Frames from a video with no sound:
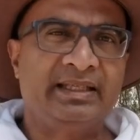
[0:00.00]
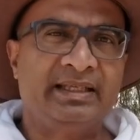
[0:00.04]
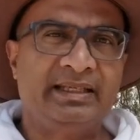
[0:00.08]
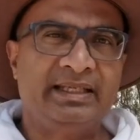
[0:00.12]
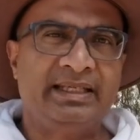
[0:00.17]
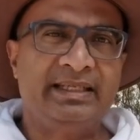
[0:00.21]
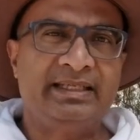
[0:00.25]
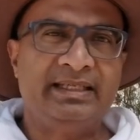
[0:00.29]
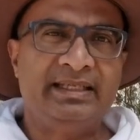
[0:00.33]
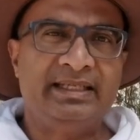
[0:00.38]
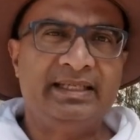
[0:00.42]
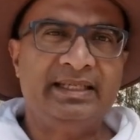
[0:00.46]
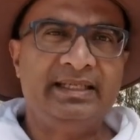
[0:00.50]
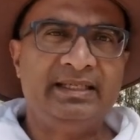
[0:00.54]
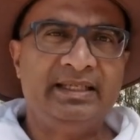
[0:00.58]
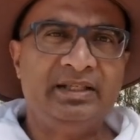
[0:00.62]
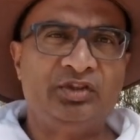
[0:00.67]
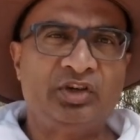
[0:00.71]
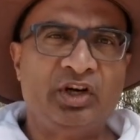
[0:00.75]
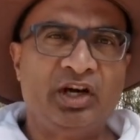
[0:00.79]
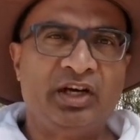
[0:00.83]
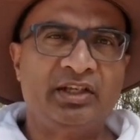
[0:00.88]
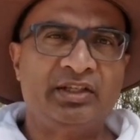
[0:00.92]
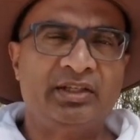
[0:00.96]
the
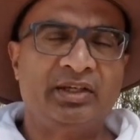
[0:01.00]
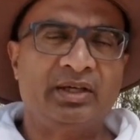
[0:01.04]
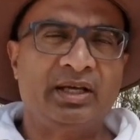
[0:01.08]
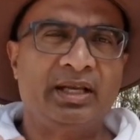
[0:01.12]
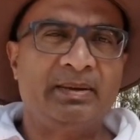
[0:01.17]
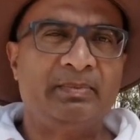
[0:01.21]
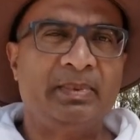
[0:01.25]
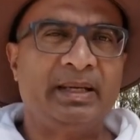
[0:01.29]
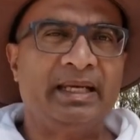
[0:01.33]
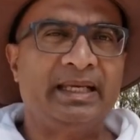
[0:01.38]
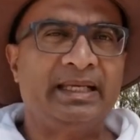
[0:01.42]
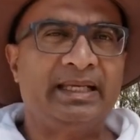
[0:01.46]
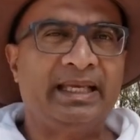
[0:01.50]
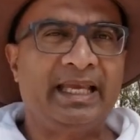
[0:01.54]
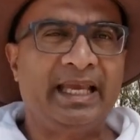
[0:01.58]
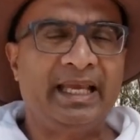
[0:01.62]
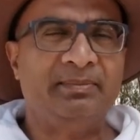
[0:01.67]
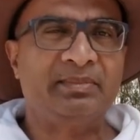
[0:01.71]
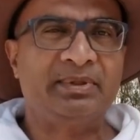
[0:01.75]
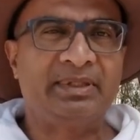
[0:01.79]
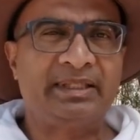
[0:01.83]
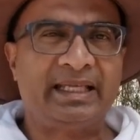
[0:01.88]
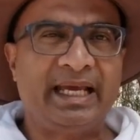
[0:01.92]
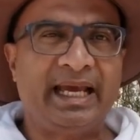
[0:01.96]
DCDC charger, but it
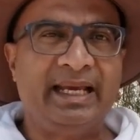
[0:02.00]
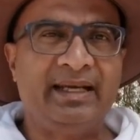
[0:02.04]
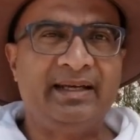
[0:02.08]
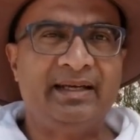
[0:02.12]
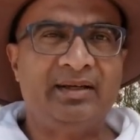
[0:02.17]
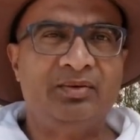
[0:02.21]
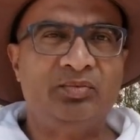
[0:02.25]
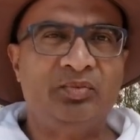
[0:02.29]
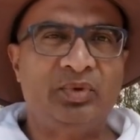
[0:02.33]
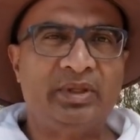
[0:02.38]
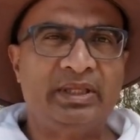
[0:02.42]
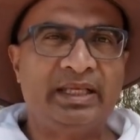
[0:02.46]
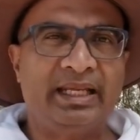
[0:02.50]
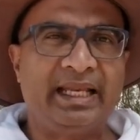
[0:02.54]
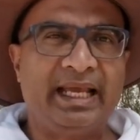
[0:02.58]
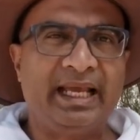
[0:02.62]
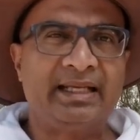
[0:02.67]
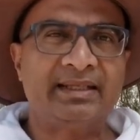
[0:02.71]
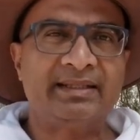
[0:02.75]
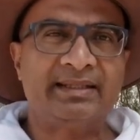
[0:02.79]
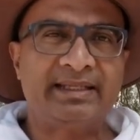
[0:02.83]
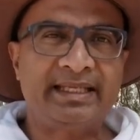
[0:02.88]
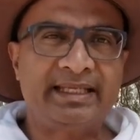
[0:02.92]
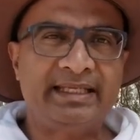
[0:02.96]
came standard with an
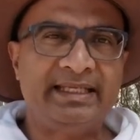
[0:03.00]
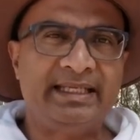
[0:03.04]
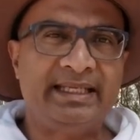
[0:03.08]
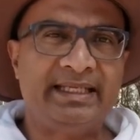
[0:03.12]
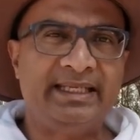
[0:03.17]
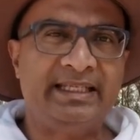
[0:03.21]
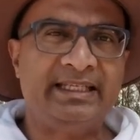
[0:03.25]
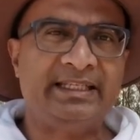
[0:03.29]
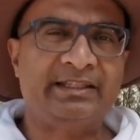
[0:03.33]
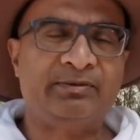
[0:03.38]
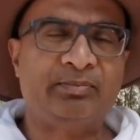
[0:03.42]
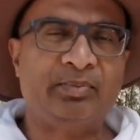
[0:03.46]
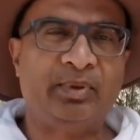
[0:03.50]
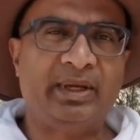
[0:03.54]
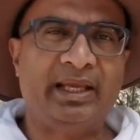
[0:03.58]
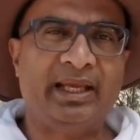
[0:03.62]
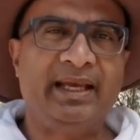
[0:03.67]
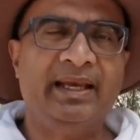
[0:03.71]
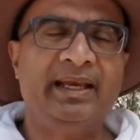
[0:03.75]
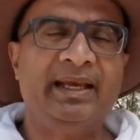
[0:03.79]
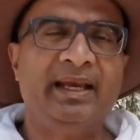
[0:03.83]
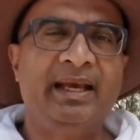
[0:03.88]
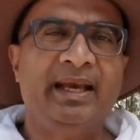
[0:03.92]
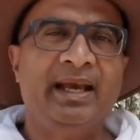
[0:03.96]
LCD
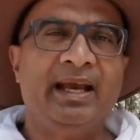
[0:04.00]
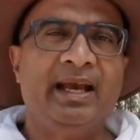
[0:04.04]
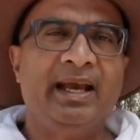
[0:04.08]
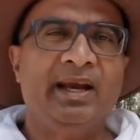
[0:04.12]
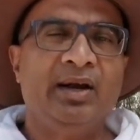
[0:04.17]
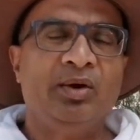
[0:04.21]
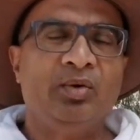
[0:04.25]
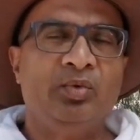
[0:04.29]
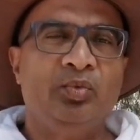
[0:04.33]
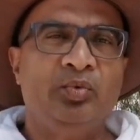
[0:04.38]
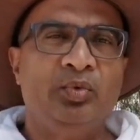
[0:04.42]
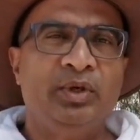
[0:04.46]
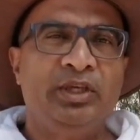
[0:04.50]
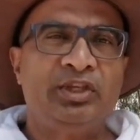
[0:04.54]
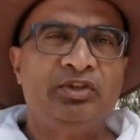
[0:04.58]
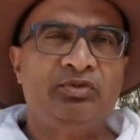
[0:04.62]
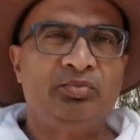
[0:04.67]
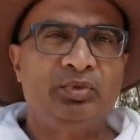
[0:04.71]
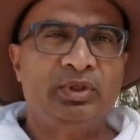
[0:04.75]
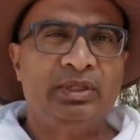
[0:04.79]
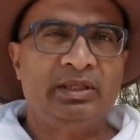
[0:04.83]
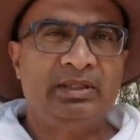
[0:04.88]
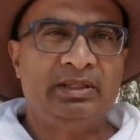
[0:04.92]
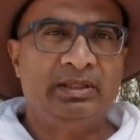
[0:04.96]
display,
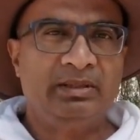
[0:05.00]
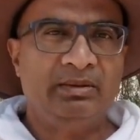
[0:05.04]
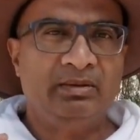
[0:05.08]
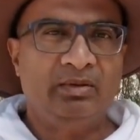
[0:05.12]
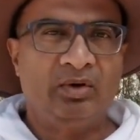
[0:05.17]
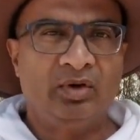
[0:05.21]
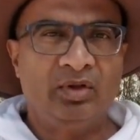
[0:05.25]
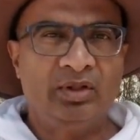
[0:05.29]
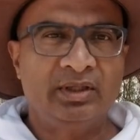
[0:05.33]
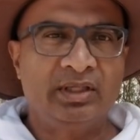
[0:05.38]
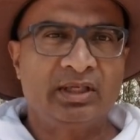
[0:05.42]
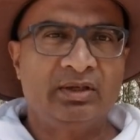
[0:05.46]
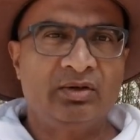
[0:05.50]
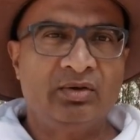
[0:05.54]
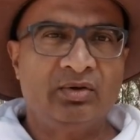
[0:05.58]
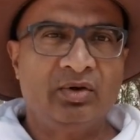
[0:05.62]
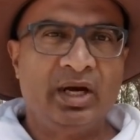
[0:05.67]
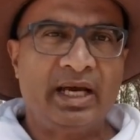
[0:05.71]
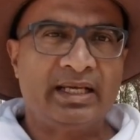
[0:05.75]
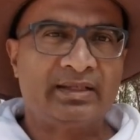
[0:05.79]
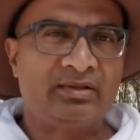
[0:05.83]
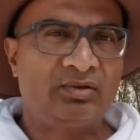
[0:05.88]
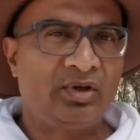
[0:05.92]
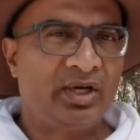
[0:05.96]
which would, on the
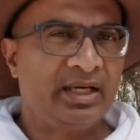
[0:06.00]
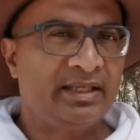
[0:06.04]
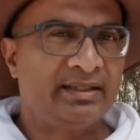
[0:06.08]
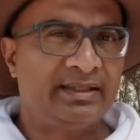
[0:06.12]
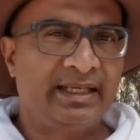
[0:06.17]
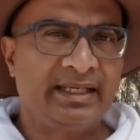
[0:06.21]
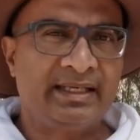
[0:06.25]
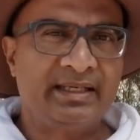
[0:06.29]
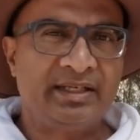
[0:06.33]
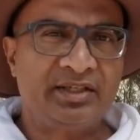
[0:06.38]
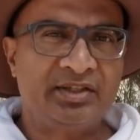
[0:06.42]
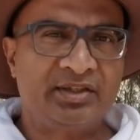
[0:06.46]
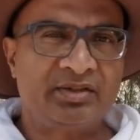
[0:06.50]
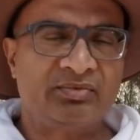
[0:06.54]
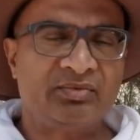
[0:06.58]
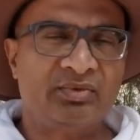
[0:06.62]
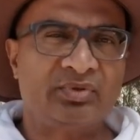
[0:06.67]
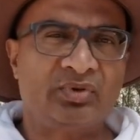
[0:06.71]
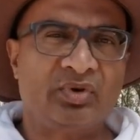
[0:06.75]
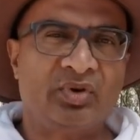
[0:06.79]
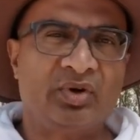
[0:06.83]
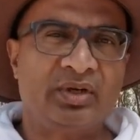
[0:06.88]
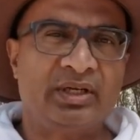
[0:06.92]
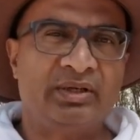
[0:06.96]
go, as long as the ignition
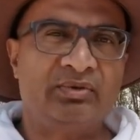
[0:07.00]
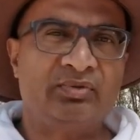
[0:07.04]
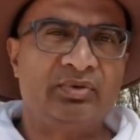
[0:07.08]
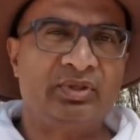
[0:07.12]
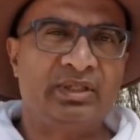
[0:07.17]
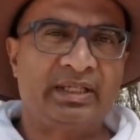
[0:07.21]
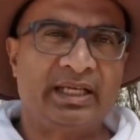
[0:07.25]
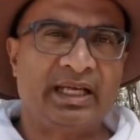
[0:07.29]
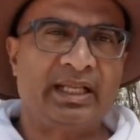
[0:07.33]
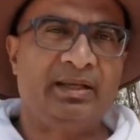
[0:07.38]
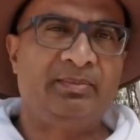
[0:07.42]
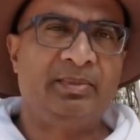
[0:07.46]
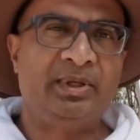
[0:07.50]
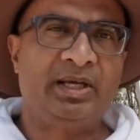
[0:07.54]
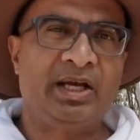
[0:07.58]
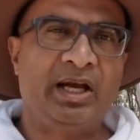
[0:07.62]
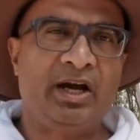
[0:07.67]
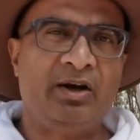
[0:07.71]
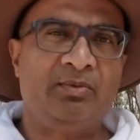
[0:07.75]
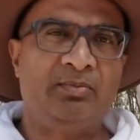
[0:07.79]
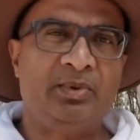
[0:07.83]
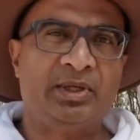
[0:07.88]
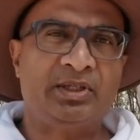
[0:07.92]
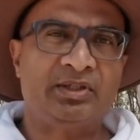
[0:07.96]
was on, it would tell me
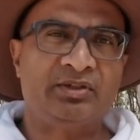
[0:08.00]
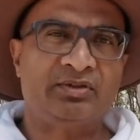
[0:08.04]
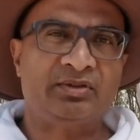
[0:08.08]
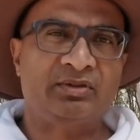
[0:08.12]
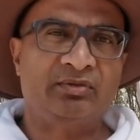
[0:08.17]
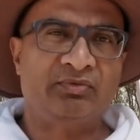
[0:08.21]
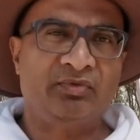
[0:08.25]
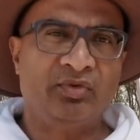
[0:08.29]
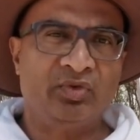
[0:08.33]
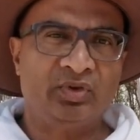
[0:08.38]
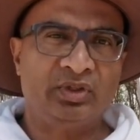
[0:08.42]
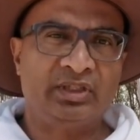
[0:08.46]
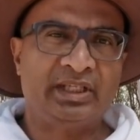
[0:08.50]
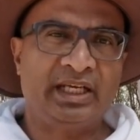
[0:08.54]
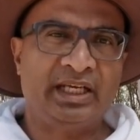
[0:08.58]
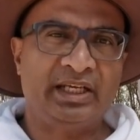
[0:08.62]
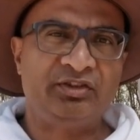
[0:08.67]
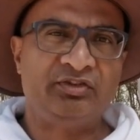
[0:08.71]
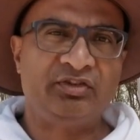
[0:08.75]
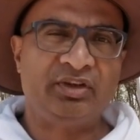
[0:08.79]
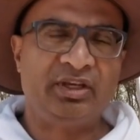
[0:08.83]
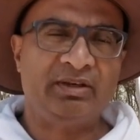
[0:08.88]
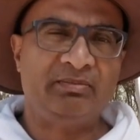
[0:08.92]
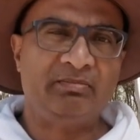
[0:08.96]
how much the
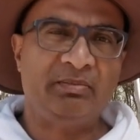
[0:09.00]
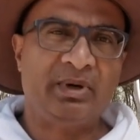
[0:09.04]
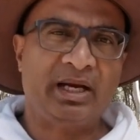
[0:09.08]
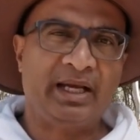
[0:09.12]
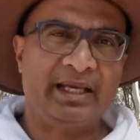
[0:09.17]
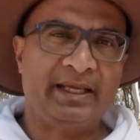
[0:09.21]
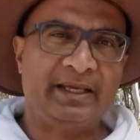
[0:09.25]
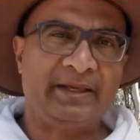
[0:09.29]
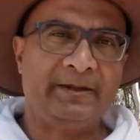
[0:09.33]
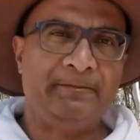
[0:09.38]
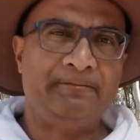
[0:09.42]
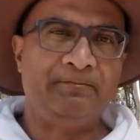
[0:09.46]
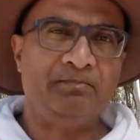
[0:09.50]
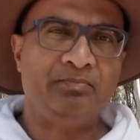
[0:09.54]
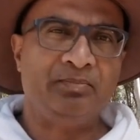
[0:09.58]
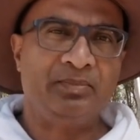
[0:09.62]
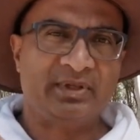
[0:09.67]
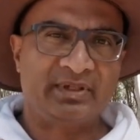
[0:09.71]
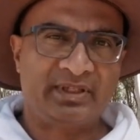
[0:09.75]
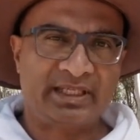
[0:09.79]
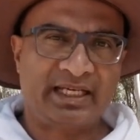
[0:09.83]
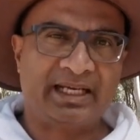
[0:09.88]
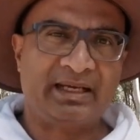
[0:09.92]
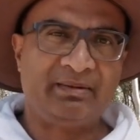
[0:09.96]
voltage in my
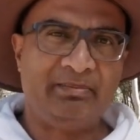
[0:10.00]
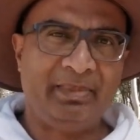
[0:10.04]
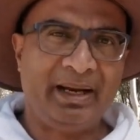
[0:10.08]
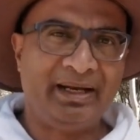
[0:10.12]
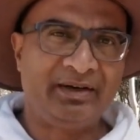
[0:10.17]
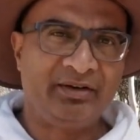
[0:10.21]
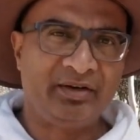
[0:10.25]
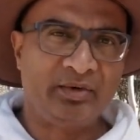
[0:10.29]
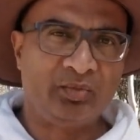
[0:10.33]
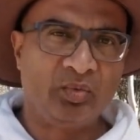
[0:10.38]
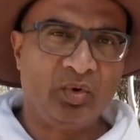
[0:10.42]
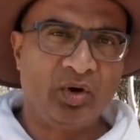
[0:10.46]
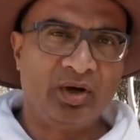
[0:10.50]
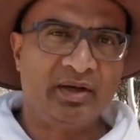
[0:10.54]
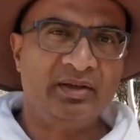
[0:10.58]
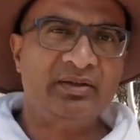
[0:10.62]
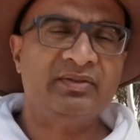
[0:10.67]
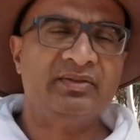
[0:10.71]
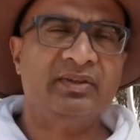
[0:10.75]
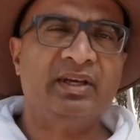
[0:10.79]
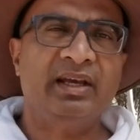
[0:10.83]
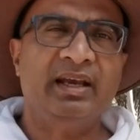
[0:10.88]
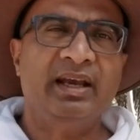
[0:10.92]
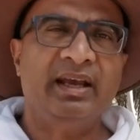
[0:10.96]
second battery
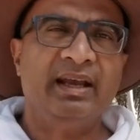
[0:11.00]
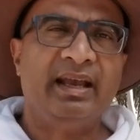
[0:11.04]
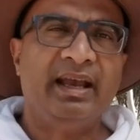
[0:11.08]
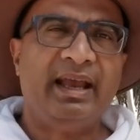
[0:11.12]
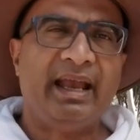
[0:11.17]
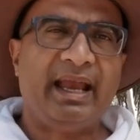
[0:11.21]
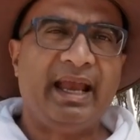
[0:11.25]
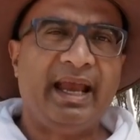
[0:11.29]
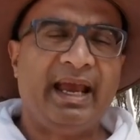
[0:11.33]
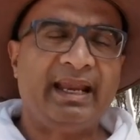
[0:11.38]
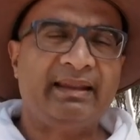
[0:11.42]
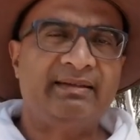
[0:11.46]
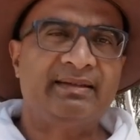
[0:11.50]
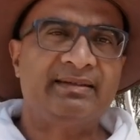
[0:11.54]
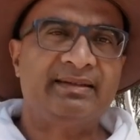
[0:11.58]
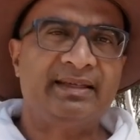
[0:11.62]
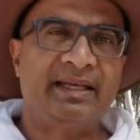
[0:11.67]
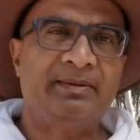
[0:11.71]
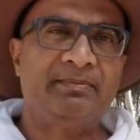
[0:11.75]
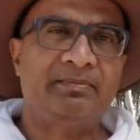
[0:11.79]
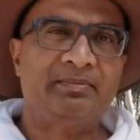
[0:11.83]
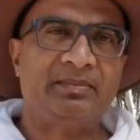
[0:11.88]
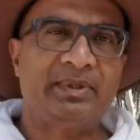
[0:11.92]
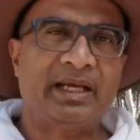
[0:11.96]
was. At the
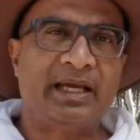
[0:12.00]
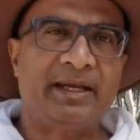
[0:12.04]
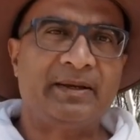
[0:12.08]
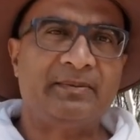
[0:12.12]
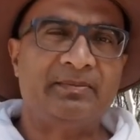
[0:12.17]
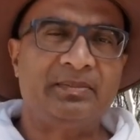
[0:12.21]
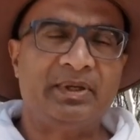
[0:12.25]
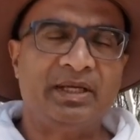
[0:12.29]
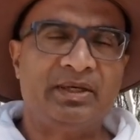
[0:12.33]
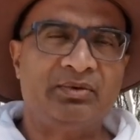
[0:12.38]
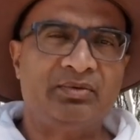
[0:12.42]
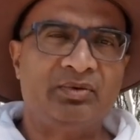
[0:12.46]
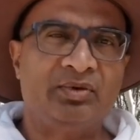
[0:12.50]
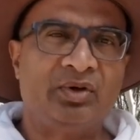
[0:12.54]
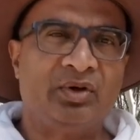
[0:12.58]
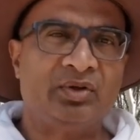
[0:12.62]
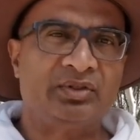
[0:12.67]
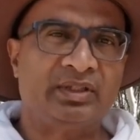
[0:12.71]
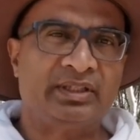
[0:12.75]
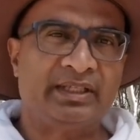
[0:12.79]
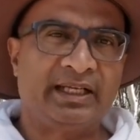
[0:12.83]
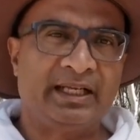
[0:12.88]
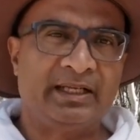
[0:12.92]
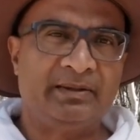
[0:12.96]
same time, it would
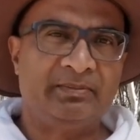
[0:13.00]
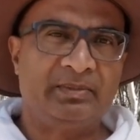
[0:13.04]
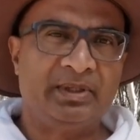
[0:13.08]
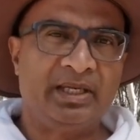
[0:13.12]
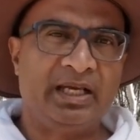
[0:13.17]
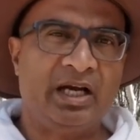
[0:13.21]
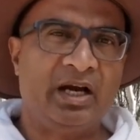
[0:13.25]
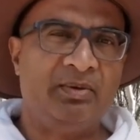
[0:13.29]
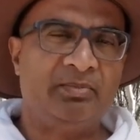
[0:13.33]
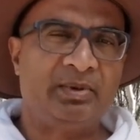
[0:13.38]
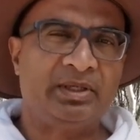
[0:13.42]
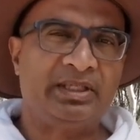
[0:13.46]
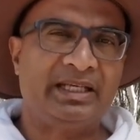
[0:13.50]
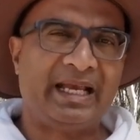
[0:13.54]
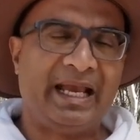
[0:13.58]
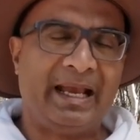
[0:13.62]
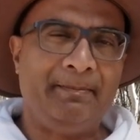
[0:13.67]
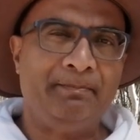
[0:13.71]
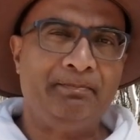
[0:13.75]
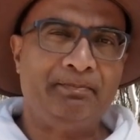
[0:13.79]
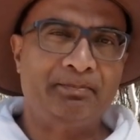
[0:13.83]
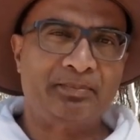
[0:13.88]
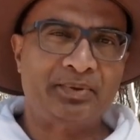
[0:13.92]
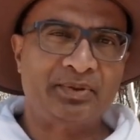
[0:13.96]
also tell me how much
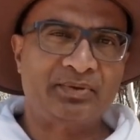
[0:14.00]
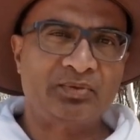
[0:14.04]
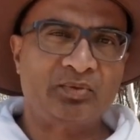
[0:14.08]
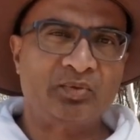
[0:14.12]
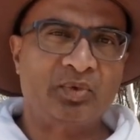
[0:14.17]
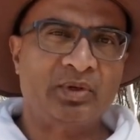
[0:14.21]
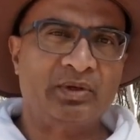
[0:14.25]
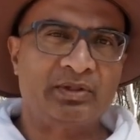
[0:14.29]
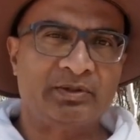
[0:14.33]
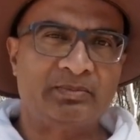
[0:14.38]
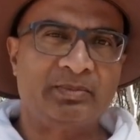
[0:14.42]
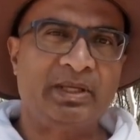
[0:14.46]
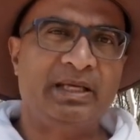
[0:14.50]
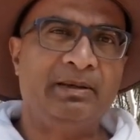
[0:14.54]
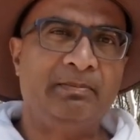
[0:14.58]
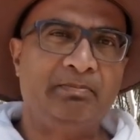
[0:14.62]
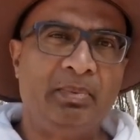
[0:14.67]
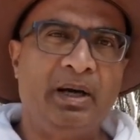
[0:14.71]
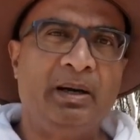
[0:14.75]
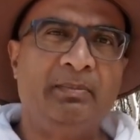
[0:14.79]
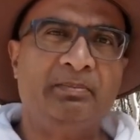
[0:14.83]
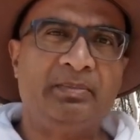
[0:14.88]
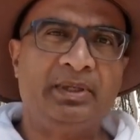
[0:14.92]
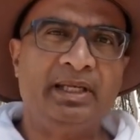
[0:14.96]
amps was being
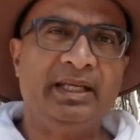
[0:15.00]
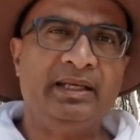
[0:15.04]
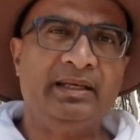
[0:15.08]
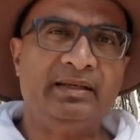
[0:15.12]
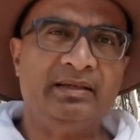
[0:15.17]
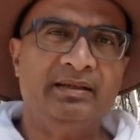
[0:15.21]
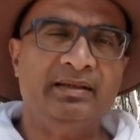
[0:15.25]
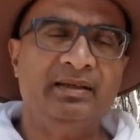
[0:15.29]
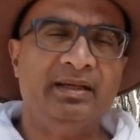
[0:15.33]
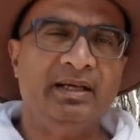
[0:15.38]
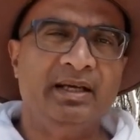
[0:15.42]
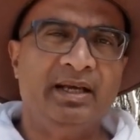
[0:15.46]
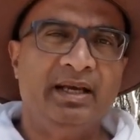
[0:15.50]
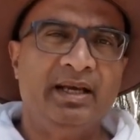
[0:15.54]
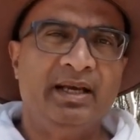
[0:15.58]
pumped in,